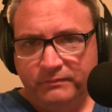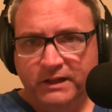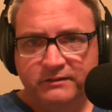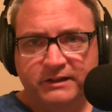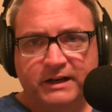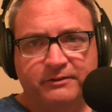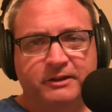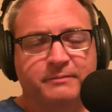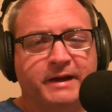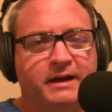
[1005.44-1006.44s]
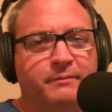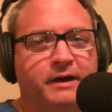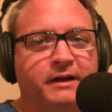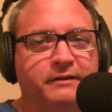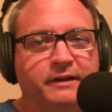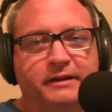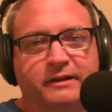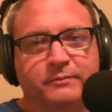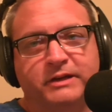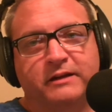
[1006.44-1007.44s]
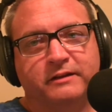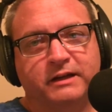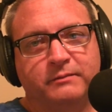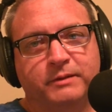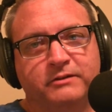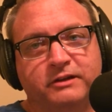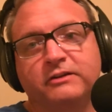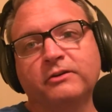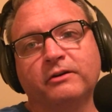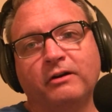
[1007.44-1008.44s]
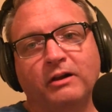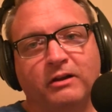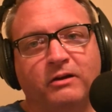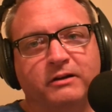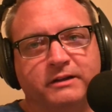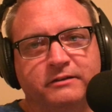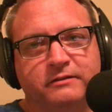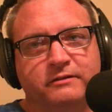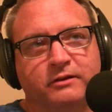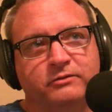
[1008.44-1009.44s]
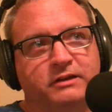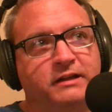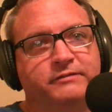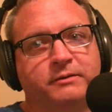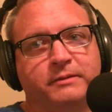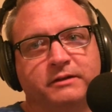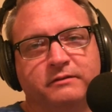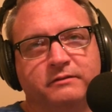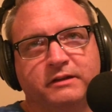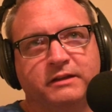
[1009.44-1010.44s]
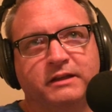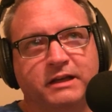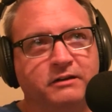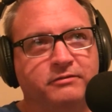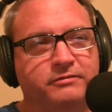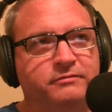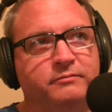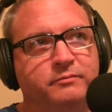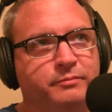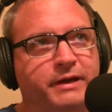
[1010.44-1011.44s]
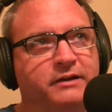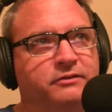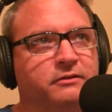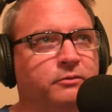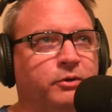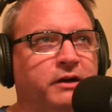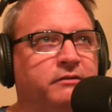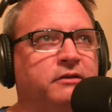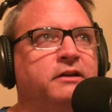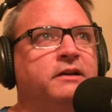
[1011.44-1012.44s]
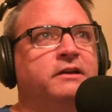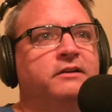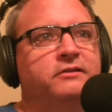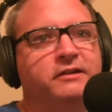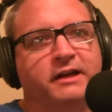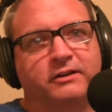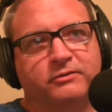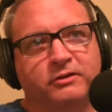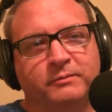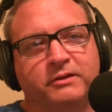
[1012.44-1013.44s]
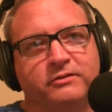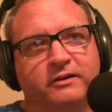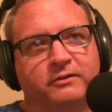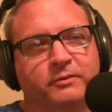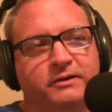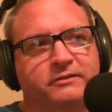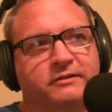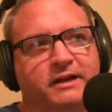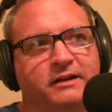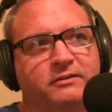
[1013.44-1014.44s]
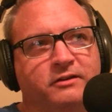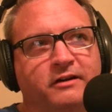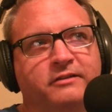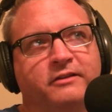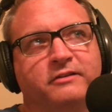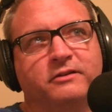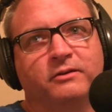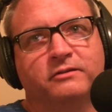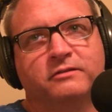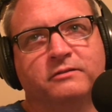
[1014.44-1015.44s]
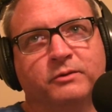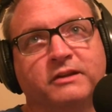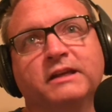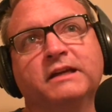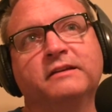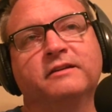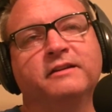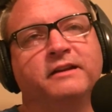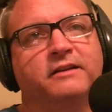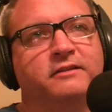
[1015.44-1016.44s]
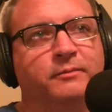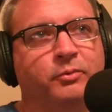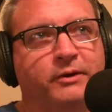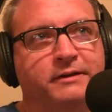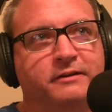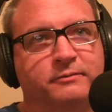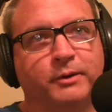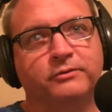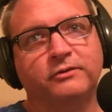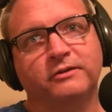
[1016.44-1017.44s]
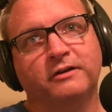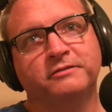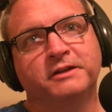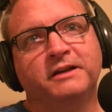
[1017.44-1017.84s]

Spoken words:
And she got really mad about it, and then it comes out that he'd been cheating on her all along, and so she left him in the heat of passion or whatever. She got extremely drunk, went on stage, started telling jokes, was a hit, and then at some point exposed herself.